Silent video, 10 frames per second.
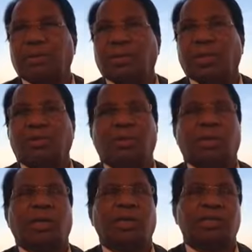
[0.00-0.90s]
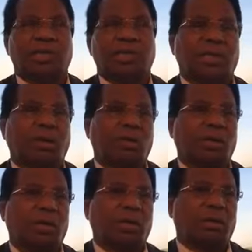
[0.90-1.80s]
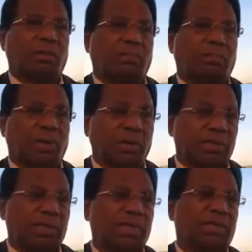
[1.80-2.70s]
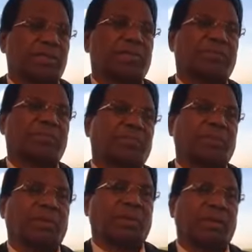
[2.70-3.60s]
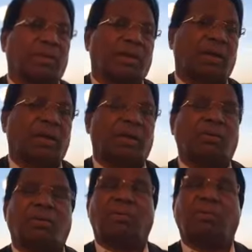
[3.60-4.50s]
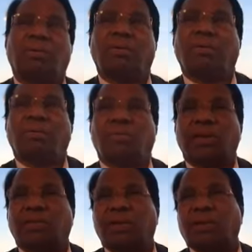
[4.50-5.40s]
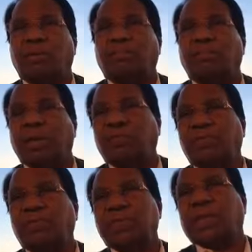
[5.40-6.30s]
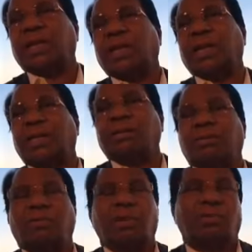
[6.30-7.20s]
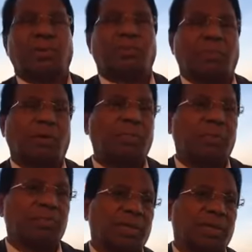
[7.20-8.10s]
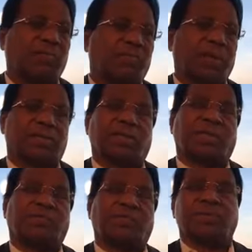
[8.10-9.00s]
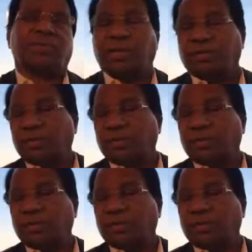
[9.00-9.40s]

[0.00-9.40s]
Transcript: They have to understand the local policies and whatever benefits they can get or whatever problems they will face in the future.